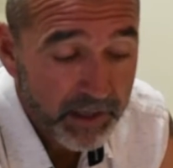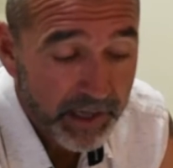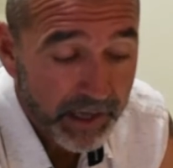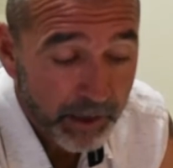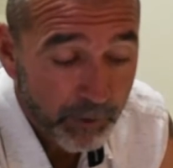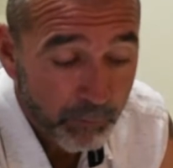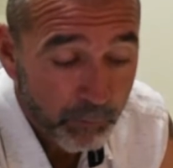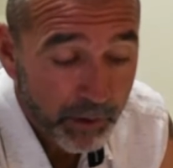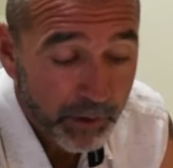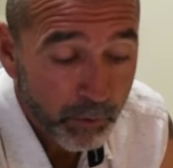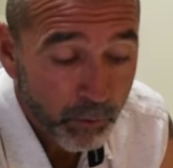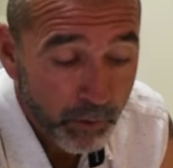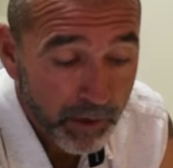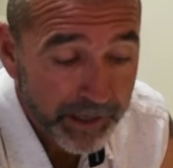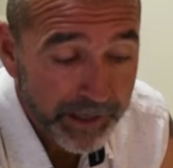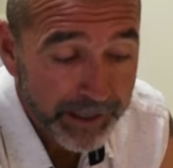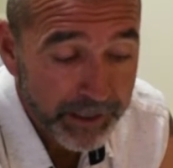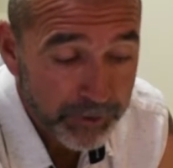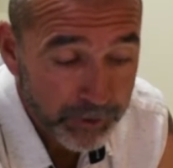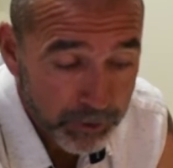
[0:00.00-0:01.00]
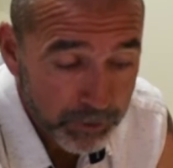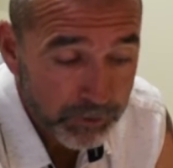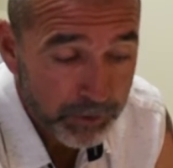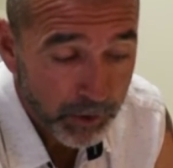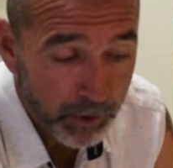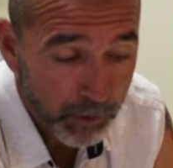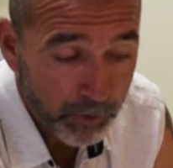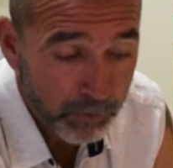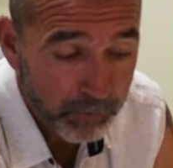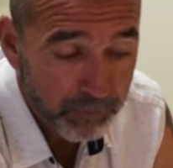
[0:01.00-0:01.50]
But what I do
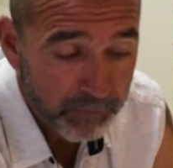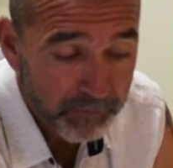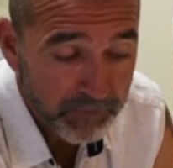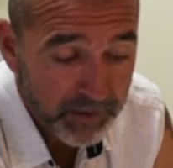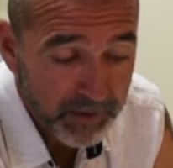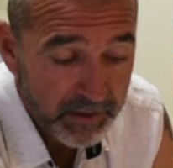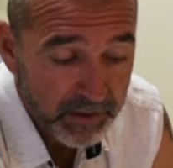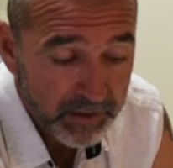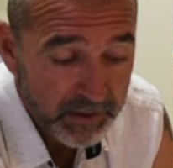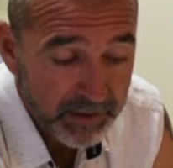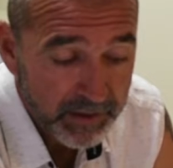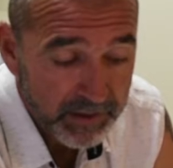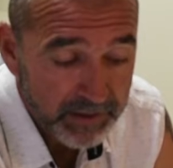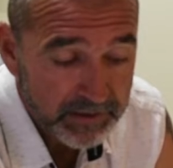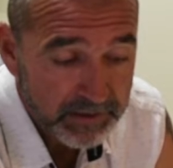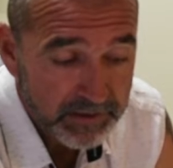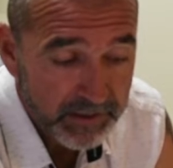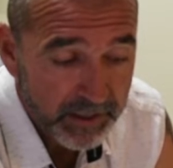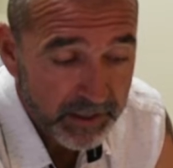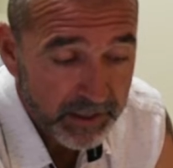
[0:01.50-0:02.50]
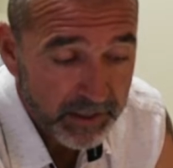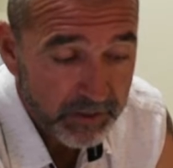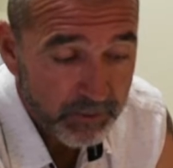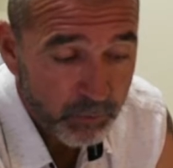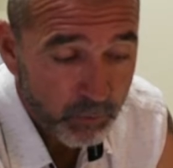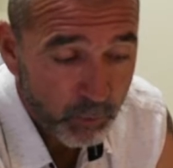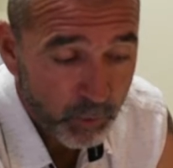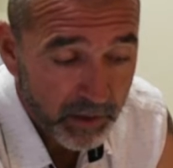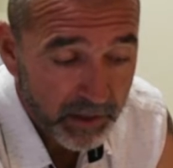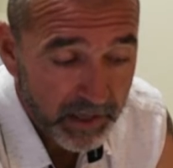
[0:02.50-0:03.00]
know is
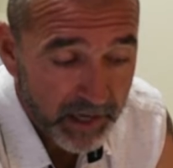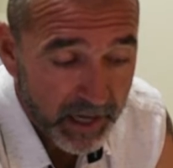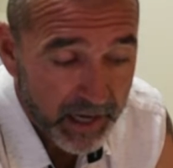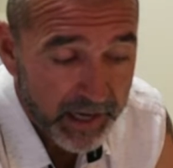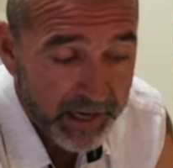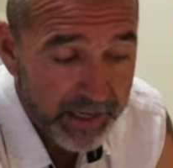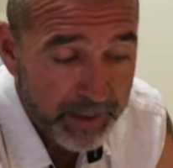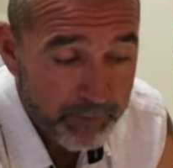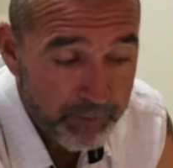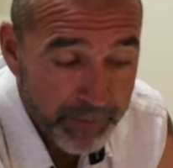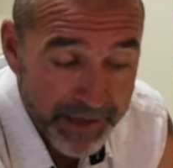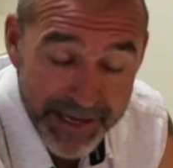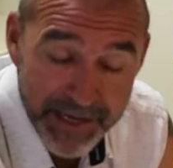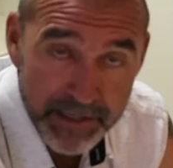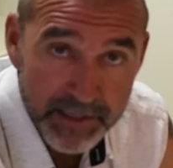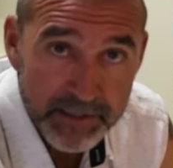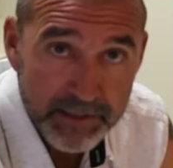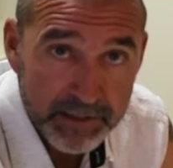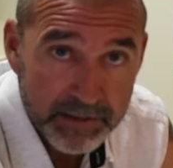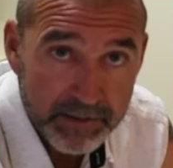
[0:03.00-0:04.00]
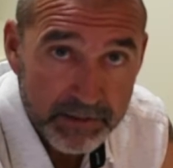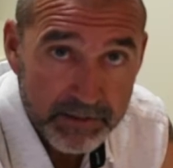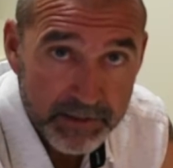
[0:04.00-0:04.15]
that when I make